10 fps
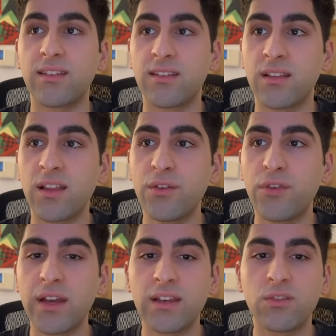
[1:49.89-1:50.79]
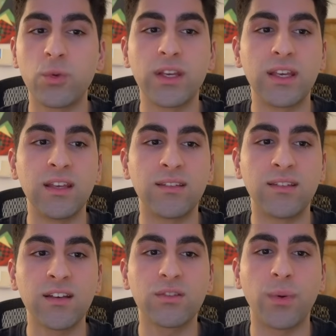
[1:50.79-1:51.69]
solidifying his weak
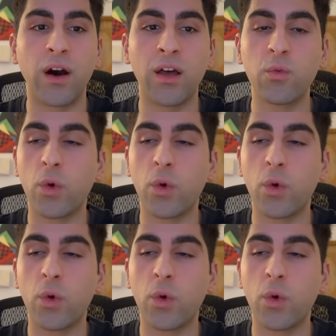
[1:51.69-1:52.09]
e6 pawn,